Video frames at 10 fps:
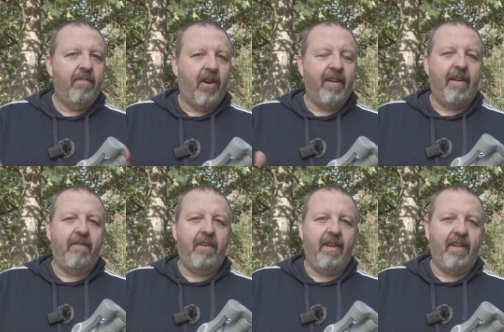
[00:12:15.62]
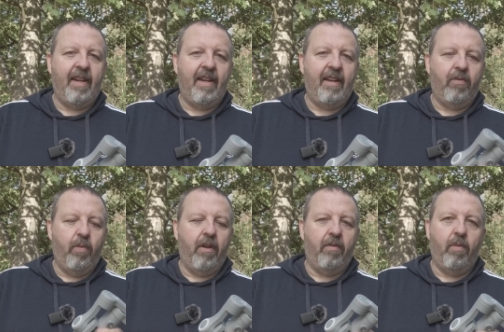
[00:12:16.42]
I definitely think it's
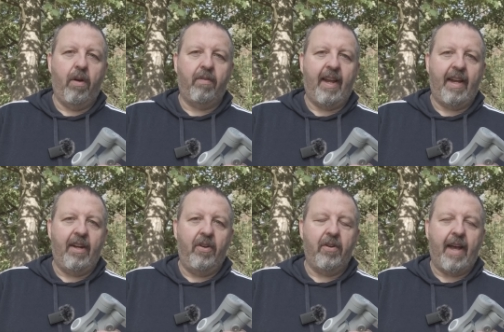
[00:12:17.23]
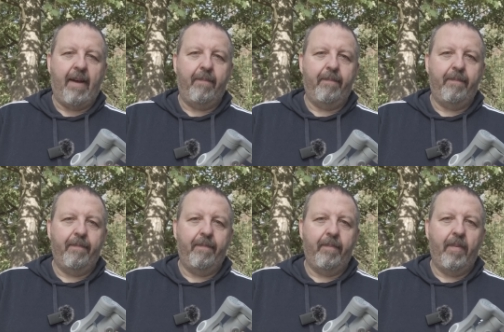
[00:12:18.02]
worthwhile taking a look at.
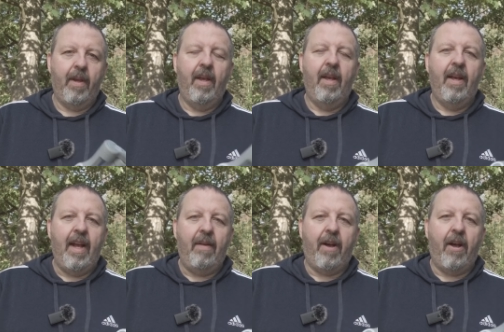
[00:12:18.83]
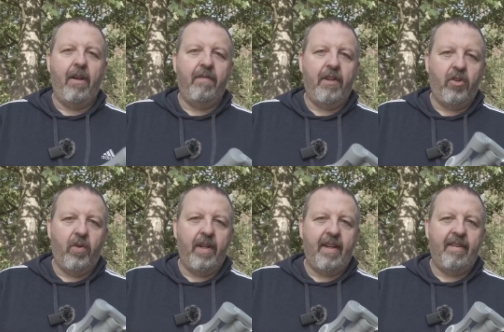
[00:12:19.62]
Anyway, I hope you've
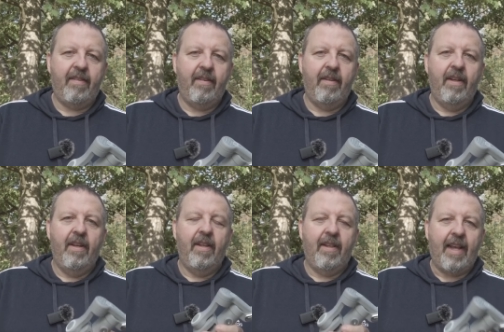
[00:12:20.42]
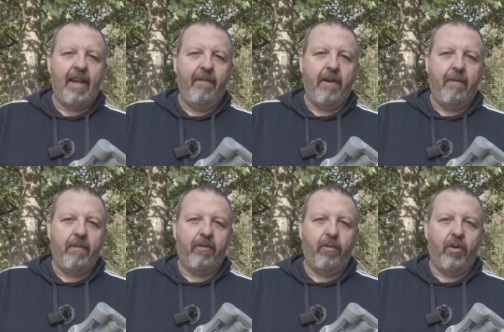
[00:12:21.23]
enjoyed this. Thank you very
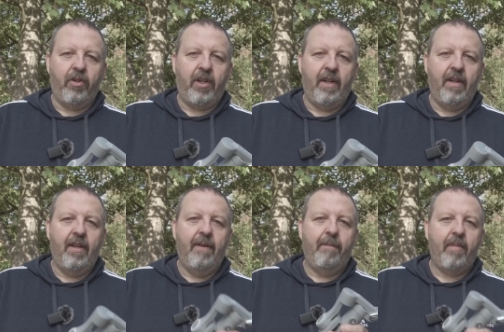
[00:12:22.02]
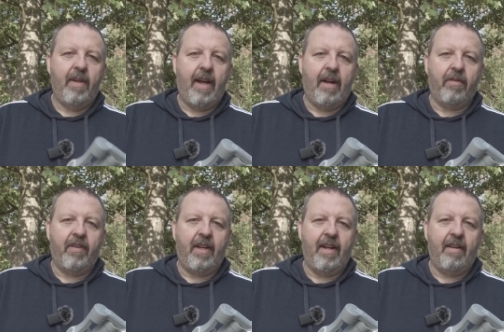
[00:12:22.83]
much for watching, and I'll
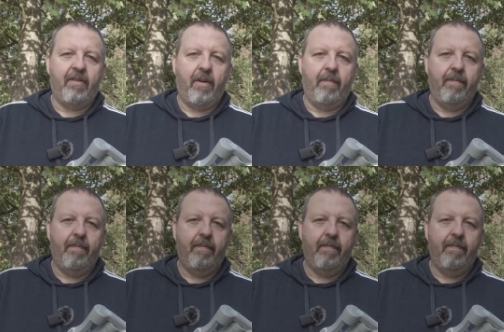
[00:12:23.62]
see you next time.